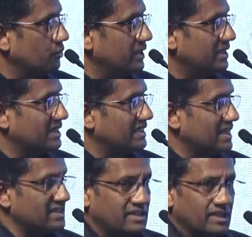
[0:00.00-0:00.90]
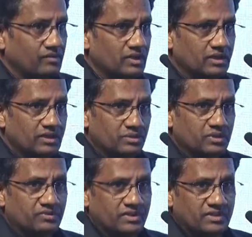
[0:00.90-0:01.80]
did a transcaval. That was the
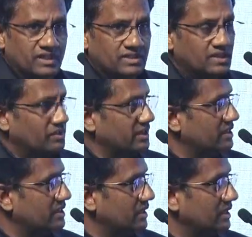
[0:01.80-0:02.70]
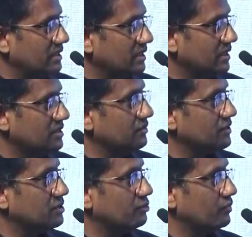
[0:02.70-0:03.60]
first transcaval in India, and it's the
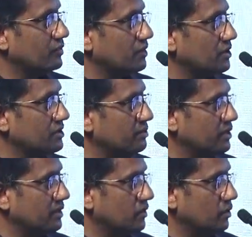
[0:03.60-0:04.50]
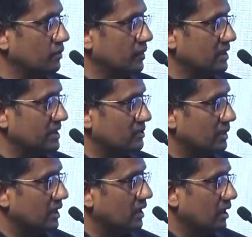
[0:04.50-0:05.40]
first proof of concept in the whole world as well.
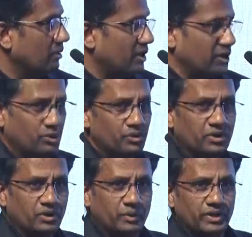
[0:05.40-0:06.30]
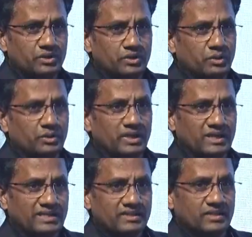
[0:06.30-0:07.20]
But I don't think we need to go that
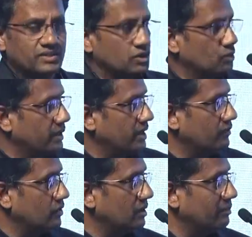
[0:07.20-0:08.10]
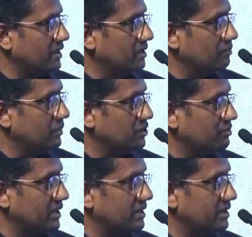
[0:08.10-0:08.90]
extent. Now we have got a much better